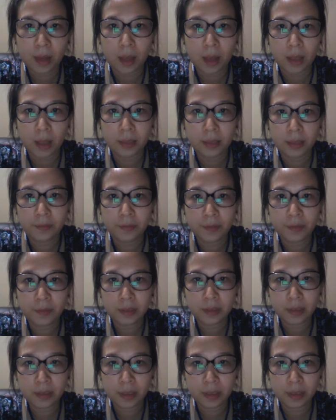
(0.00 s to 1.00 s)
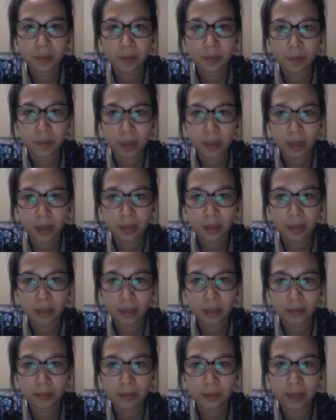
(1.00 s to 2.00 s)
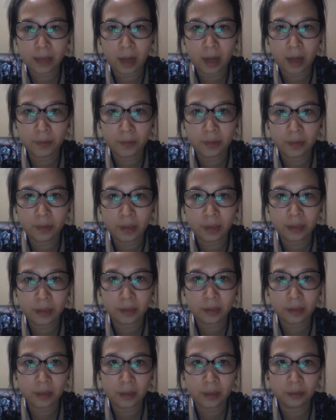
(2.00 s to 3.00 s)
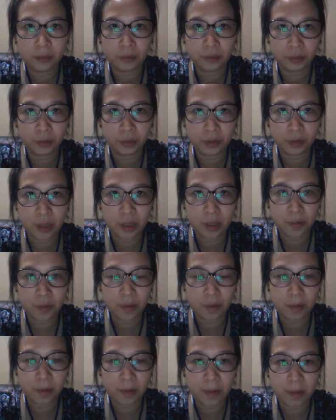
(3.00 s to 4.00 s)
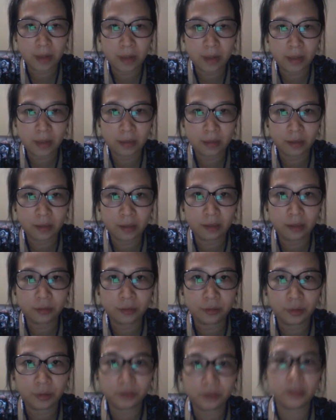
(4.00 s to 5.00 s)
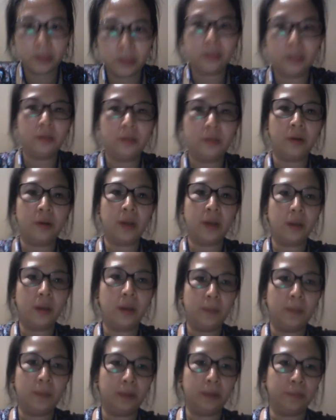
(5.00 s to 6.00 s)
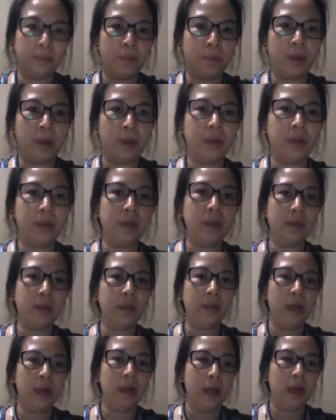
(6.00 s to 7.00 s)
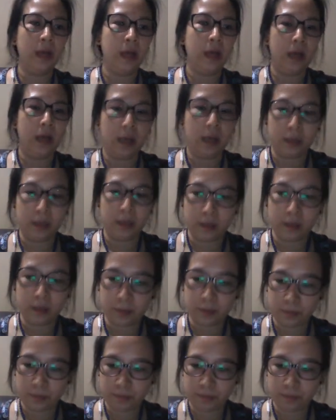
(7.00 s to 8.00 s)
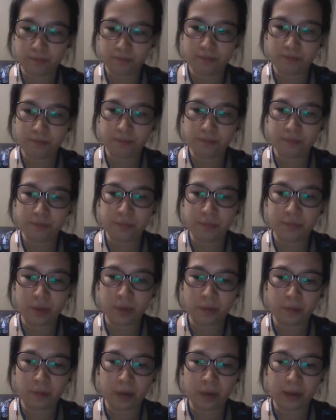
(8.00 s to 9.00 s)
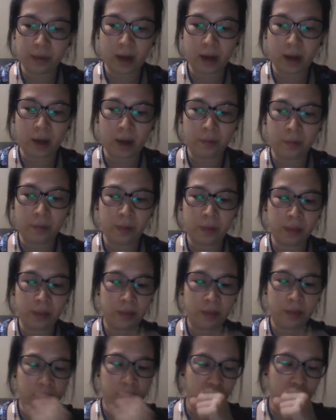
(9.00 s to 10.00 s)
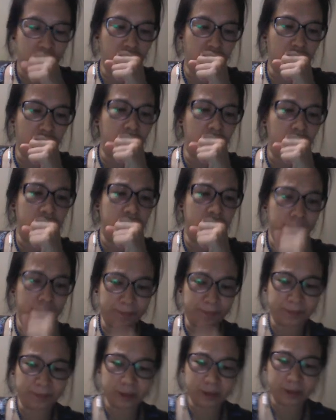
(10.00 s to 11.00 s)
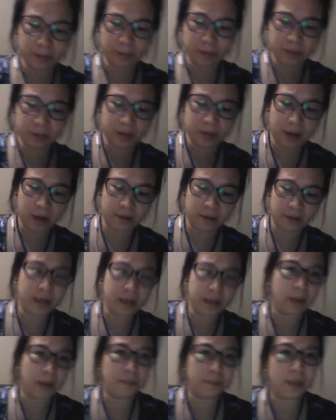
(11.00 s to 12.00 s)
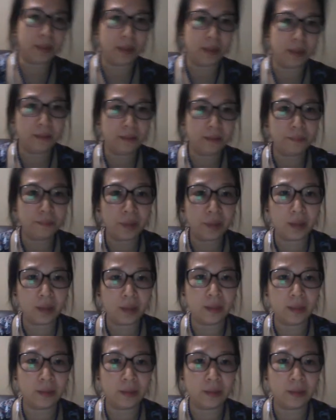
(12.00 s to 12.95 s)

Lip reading: the first thing we can list down the internal sourcing, whereby the internal sourcing talking about uh, whether our subsidiary company, okay, the